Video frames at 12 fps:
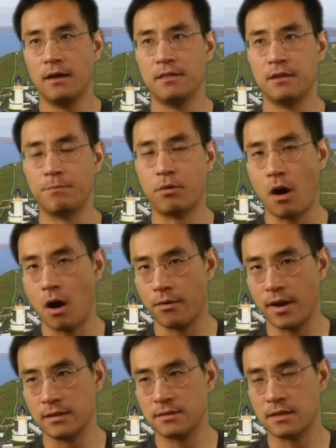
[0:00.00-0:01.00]
the
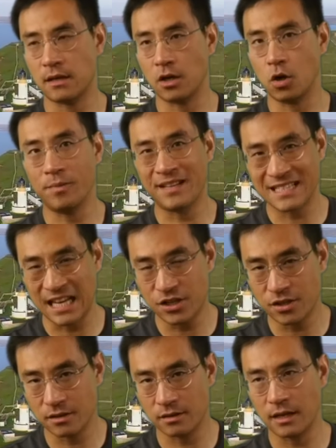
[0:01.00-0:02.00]
progress that
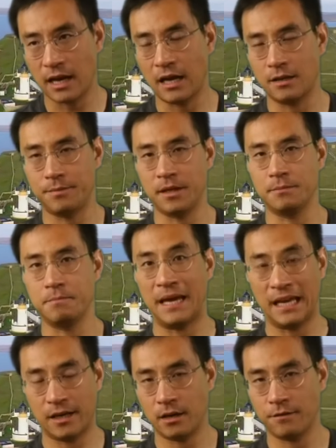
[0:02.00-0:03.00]
globalization had been
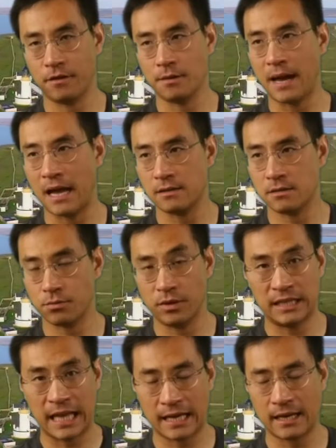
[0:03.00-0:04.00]
making for the past
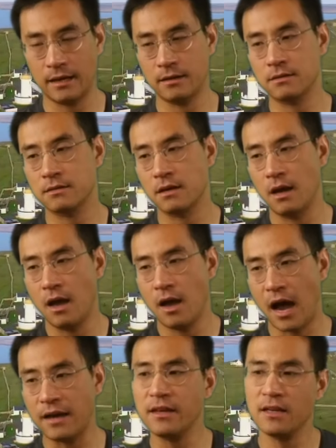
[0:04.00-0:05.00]
3 decades.
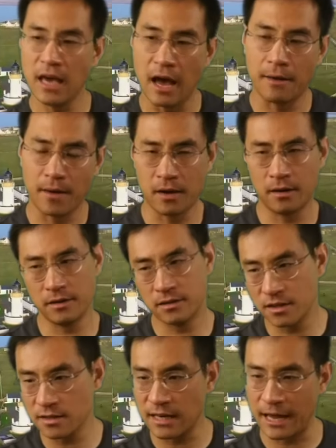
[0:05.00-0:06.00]
I think,
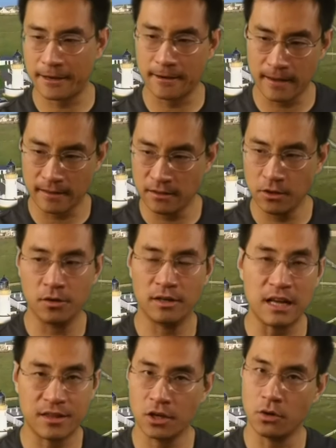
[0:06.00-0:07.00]
it's just like,
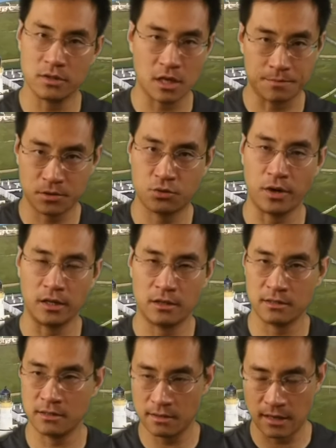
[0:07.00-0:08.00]
nothing goes up straight,
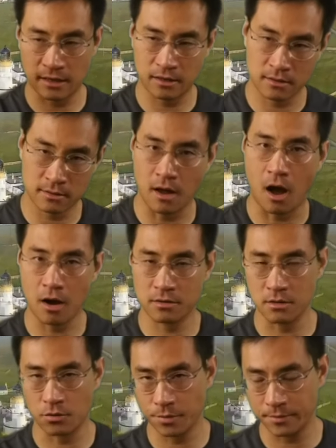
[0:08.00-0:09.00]
just like
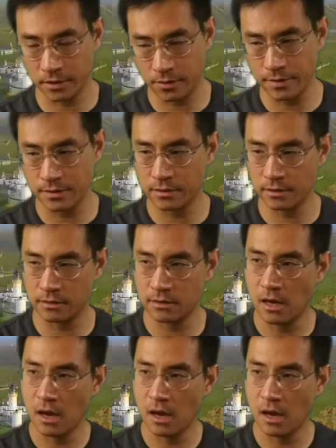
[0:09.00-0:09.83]
stocks or cryptocurrencies.